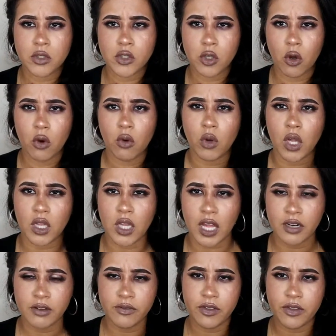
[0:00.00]
So a
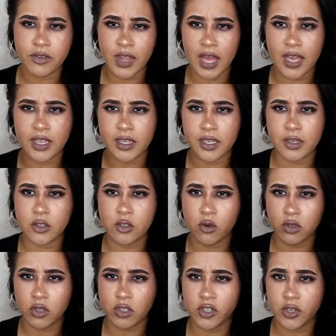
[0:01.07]
lot of that, it's
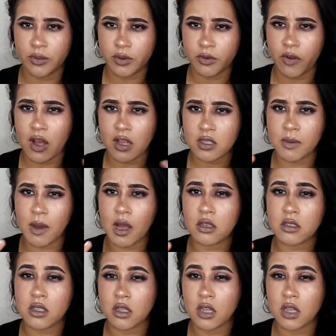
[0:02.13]
called the Shimmer Vox Box.